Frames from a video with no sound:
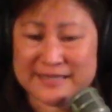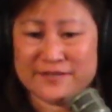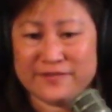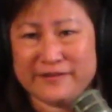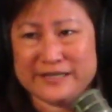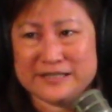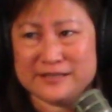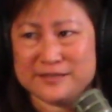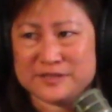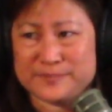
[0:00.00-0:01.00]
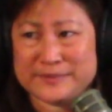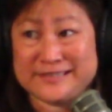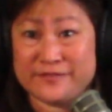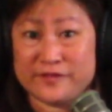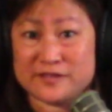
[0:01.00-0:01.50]
a very
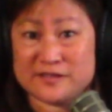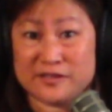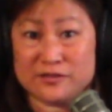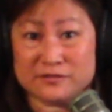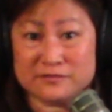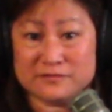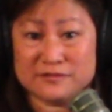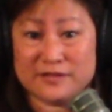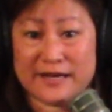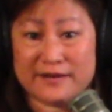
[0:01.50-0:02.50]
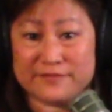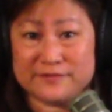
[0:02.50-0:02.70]
specific skill to have.